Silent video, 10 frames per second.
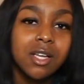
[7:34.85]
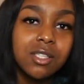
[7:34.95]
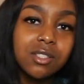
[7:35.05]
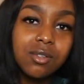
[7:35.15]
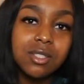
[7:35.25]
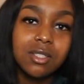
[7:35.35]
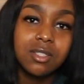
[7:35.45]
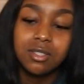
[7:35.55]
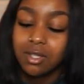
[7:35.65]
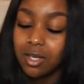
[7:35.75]
so is
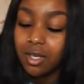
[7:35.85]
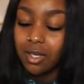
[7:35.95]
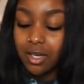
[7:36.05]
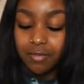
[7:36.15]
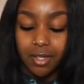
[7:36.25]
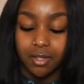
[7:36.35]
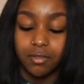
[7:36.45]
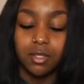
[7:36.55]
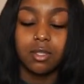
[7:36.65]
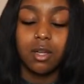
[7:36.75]
this. If they give
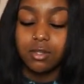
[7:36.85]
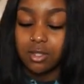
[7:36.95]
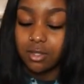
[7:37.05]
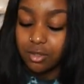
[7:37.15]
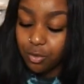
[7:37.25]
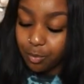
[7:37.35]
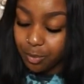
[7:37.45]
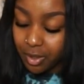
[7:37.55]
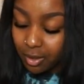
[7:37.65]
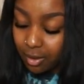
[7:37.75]
you the clothes and it's too
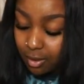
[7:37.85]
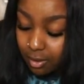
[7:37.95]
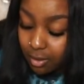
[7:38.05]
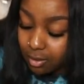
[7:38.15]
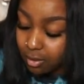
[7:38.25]
big,